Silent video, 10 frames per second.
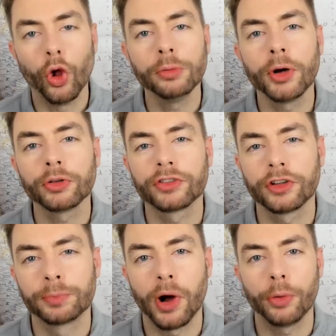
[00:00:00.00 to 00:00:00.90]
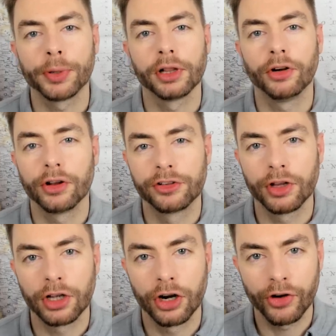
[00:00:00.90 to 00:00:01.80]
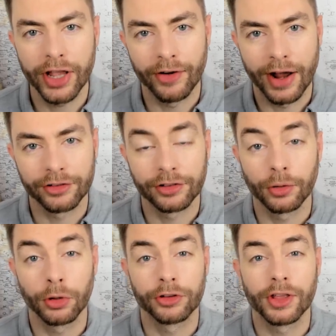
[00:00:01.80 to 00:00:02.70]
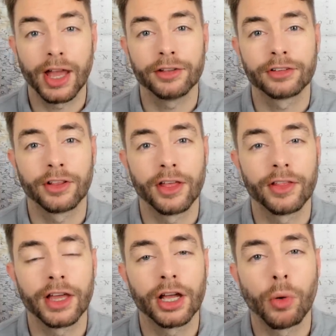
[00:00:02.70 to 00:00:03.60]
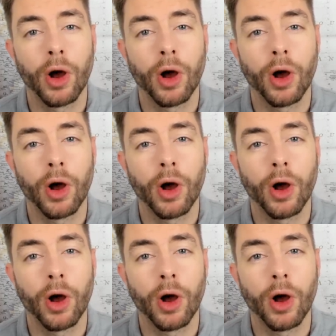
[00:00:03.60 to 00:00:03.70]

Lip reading: almost as popular as the career answer was the answer that they,